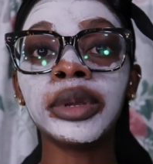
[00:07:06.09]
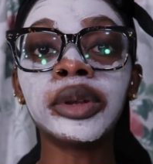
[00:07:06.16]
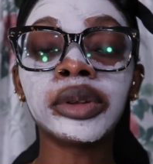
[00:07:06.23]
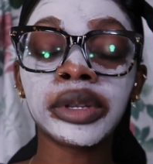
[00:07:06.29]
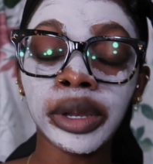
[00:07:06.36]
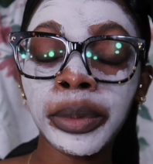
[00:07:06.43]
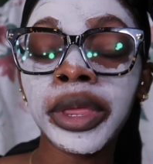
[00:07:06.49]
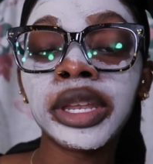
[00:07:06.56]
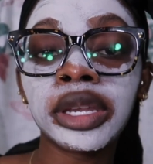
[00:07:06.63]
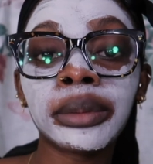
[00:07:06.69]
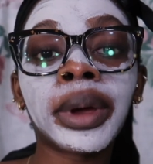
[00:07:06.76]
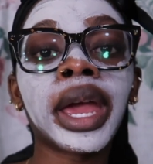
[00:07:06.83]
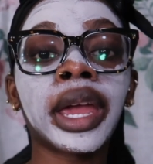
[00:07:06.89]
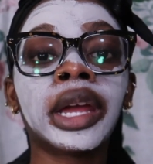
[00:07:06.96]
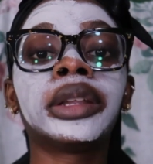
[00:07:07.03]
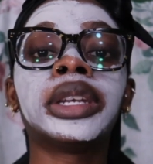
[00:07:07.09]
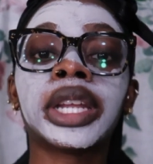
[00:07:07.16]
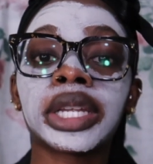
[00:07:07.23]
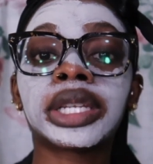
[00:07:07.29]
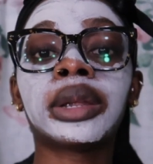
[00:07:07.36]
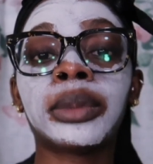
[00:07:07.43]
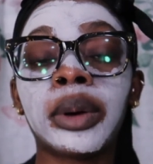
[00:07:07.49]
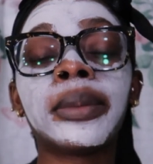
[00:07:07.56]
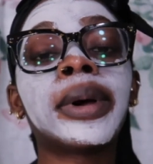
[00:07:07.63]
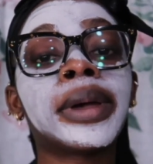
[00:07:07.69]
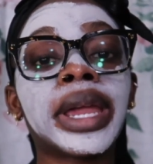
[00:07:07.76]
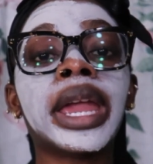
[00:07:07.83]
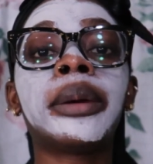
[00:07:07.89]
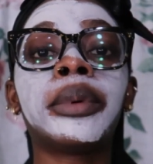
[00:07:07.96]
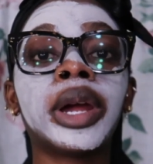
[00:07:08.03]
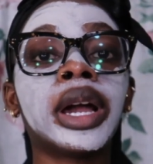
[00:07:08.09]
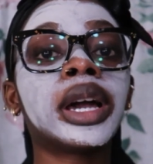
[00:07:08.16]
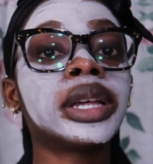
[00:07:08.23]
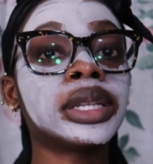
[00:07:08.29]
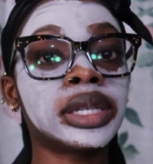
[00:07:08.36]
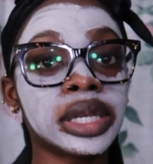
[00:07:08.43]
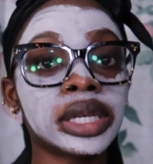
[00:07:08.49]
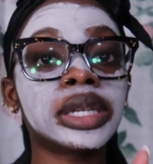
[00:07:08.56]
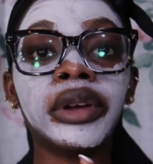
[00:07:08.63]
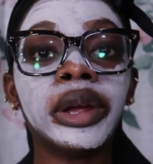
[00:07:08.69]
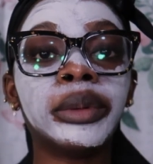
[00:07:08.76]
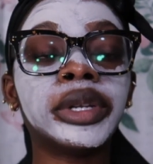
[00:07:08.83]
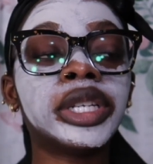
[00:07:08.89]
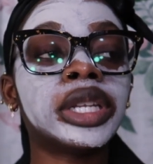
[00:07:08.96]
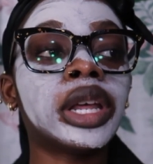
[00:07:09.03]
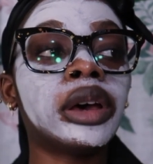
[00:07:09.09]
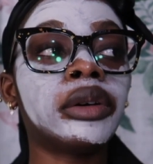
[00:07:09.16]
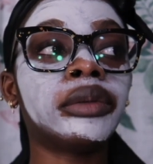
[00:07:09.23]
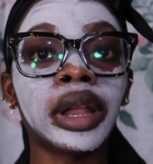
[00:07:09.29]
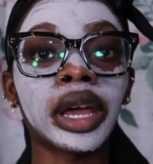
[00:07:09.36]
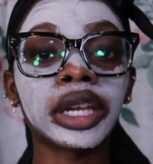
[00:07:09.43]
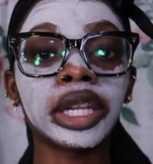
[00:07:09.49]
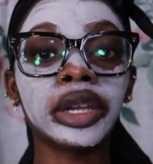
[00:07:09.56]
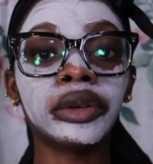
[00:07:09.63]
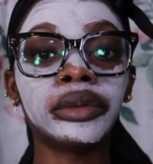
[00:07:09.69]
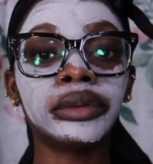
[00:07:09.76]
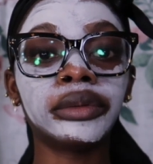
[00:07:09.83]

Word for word: You're doing something to my hair the next time I'm on camera. Because it's very much so. Not cute.